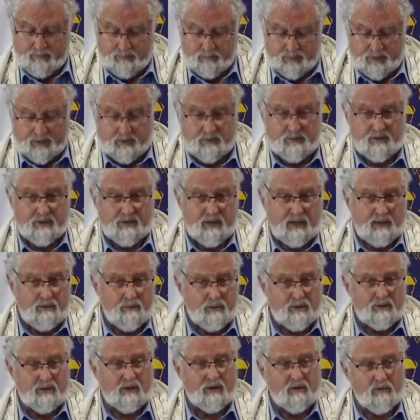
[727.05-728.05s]
because they
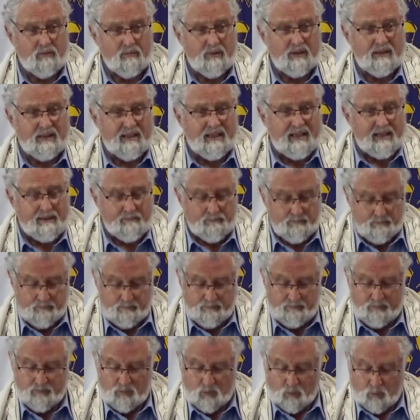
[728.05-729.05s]
were Talmudim,
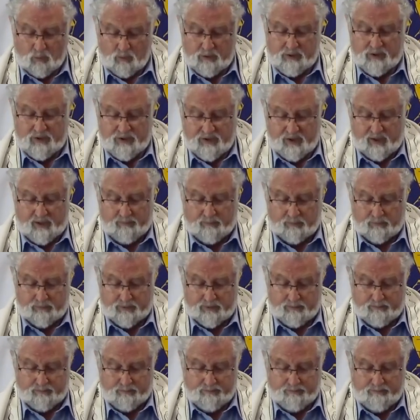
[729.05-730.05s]
or
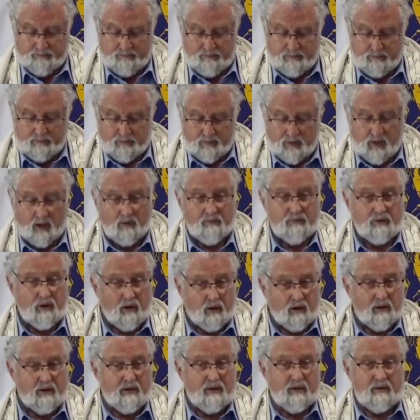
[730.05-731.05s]
disciples, of
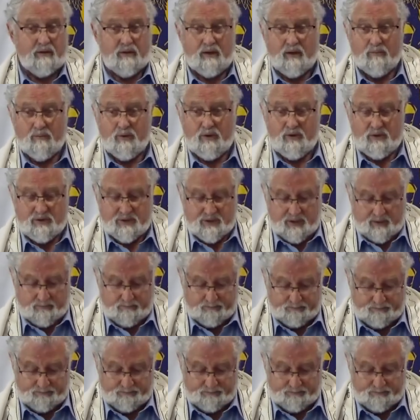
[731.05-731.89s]
Yochanan the Immerser.